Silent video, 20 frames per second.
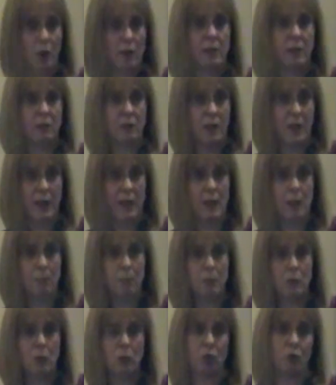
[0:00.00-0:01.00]
all the
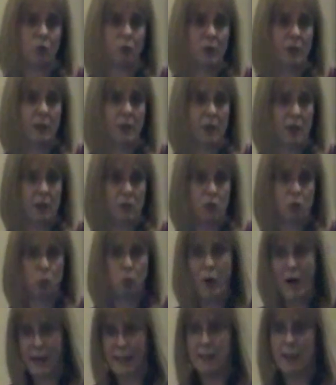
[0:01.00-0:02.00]
time, to read as
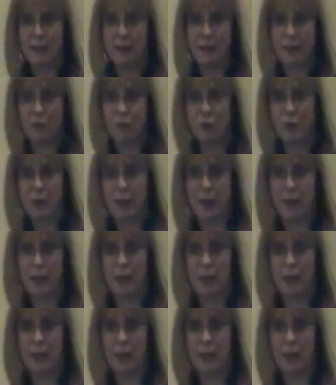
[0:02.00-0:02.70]
widely as you